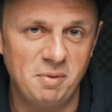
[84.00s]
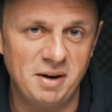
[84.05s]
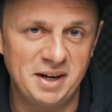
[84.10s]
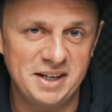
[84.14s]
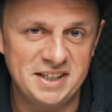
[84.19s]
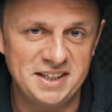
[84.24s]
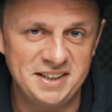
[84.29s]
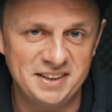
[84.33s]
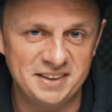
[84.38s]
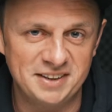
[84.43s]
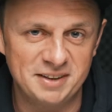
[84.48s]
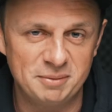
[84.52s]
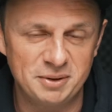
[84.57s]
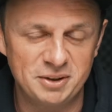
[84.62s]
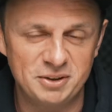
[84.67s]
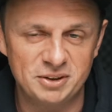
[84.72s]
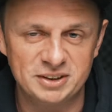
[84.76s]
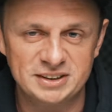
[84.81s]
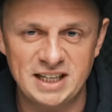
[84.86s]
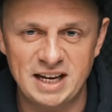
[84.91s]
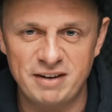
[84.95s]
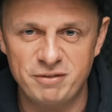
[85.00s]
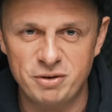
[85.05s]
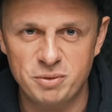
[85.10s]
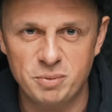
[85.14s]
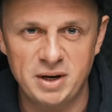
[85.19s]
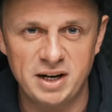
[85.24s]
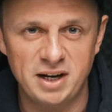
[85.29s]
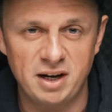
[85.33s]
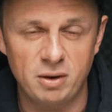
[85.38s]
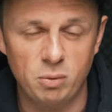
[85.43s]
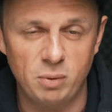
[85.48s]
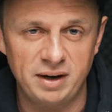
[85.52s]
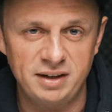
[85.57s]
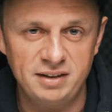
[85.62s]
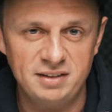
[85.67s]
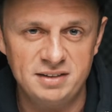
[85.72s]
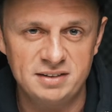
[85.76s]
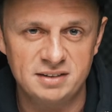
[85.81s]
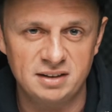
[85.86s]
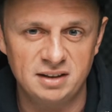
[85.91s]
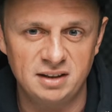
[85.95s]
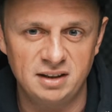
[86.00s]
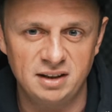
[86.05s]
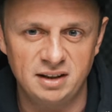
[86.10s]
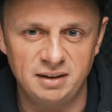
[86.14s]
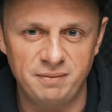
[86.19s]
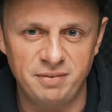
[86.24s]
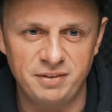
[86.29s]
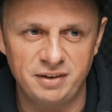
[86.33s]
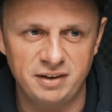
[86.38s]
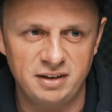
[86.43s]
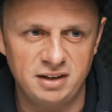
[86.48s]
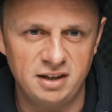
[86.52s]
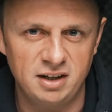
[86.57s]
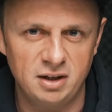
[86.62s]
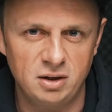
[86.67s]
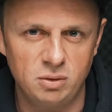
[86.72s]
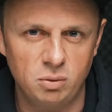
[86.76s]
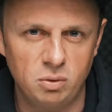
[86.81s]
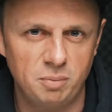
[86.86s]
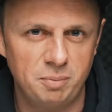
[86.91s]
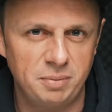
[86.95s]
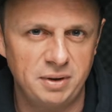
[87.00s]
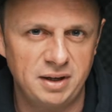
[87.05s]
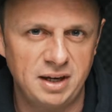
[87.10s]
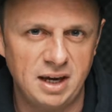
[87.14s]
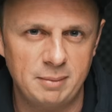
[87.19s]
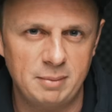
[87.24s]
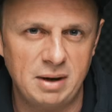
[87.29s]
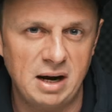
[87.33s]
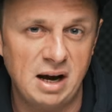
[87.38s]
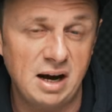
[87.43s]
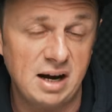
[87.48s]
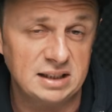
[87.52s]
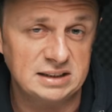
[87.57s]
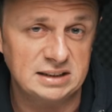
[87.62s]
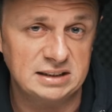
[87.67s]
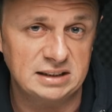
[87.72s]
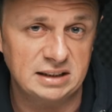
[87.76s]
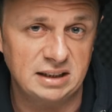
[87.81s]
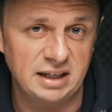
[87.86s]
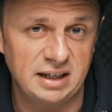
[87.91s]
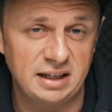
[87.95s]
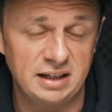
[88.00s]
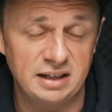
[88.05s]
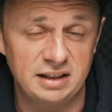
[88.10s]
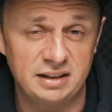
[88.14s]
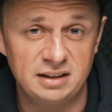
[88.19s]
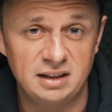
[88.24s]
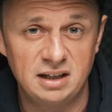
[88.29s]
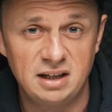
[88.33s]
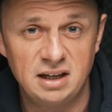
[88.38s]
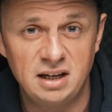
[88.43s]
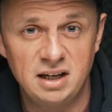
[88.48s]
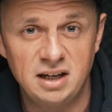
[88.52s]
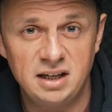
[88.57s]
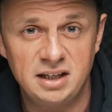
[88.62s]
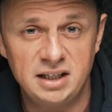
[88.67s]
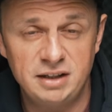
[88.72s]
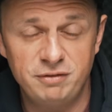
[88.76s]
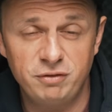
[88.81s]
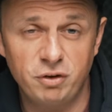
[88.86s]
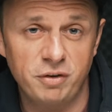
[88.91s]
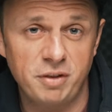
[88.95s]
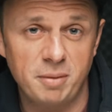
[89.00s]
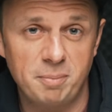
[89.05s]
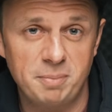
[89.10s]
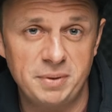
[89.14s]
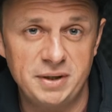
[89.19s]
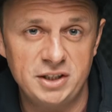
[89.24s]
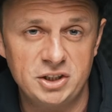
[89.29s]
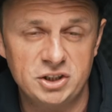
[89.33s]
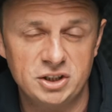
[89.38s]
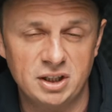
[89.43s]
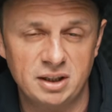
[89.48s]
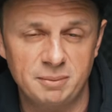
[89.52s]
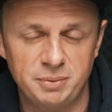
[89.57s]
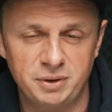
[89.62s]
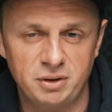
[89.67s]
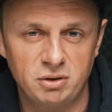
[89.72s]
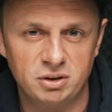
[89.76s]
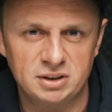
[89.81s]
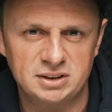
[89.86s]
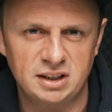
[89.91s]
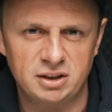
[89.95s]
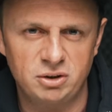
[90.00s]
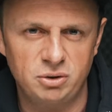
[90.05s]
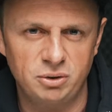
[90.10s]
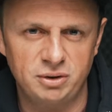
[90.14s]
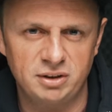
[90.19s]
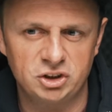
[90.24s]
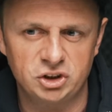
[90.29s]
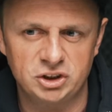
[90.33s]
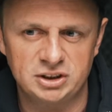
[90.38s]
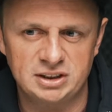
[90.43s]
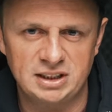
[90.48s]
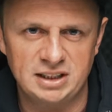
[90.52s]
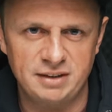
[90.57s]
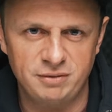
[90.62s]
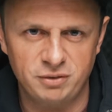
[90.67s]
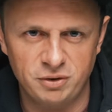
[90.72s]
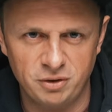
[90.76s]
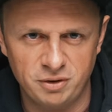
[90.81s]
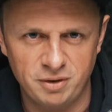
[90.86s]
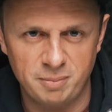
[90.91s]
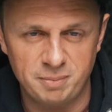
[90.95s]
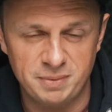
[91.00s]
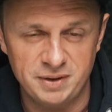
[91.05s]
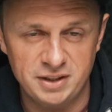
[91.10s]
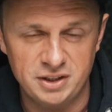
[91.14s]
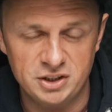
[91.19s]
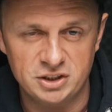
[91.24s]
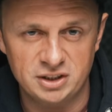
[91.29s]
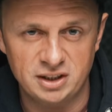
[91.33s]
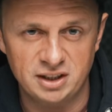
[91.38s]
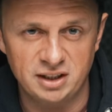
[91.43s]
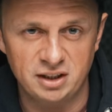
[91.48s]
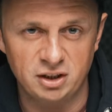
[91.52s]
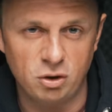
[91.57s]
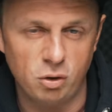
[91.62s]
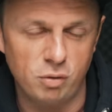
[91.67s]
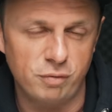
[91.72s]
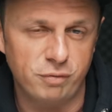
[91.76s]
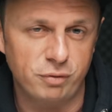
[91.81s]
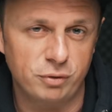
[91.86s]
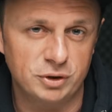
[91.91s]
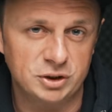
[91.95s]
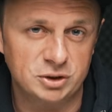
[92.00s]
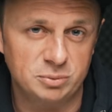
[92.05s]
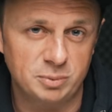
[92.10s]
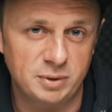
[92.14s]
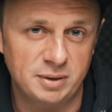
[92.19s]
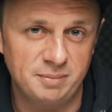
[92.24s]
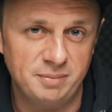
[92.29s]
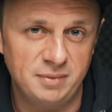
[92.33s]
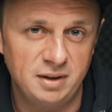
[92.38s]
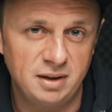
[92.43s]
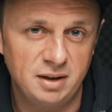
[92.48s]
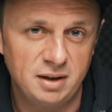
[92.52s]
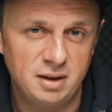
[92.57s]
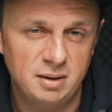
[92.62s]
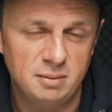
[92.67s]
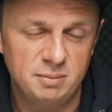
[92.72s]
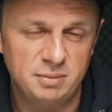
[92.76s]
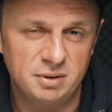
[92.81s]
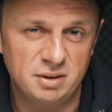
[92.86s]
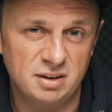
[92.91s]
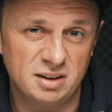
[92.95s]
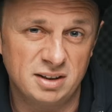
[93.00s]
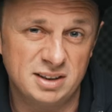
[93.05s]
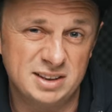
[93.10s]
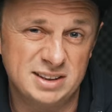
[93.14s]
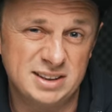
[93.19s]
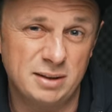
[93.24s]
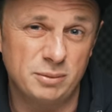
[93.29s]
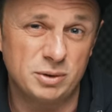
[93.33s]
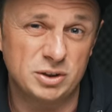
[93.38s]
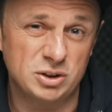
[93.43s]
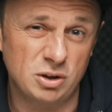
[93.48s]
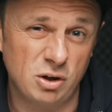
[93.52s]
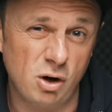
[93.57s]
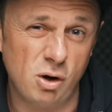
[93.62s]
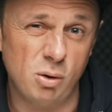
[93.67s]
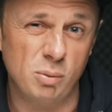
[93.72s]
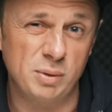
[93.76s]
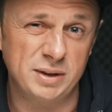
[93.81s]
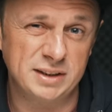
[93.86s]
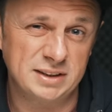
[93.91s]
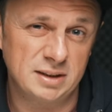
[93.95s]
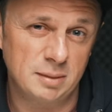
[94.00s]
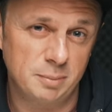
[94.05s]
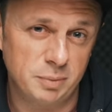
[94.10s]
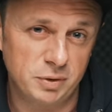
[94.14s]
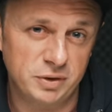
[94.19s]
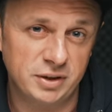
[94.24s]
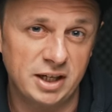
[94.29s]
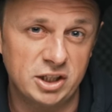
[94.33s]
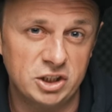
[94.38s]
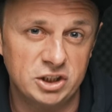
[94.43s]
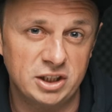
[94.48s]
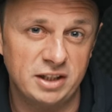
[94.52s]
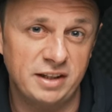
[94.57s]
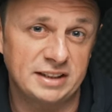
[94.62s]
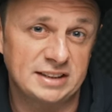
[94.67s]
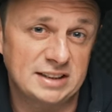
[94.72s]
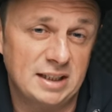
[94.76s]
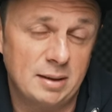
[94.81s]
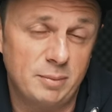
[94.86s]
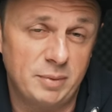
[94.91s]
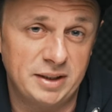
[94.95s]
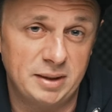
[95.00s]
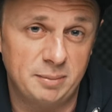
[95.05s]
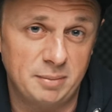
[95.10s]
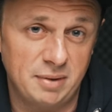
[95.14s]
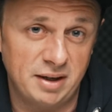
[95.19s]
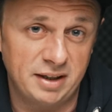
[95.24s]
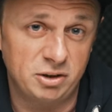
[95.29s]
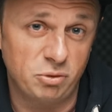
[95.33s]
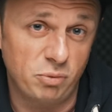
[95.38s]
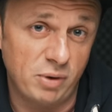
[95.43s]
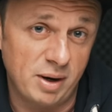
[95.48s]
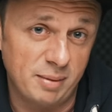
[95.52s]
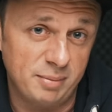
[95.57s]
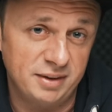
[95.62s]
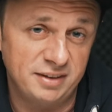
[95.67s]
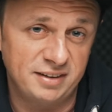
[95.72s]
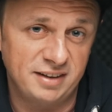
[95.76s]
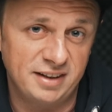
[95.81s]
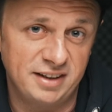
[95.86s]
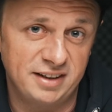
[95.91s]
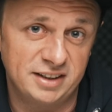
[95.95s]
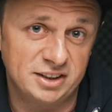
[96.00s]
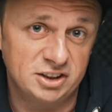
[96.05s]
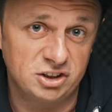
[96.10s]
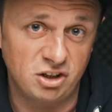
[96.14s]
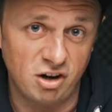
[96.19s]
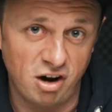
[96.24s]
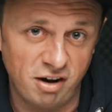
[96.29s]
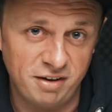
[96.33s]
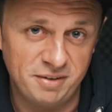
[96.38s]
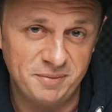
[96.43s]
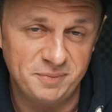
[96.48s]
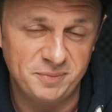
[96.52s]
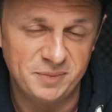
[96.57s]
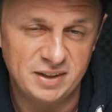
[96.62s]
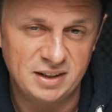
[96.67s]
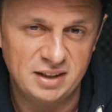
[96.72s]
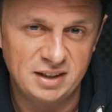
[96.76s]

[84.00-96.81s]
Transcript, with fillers: my gear because everywhere I went, um, the gear became a hustle. And even on the beach, because I couldn't just leave it on the beach and go for a swim because there was always the potential that somebody might grab it and it's gone.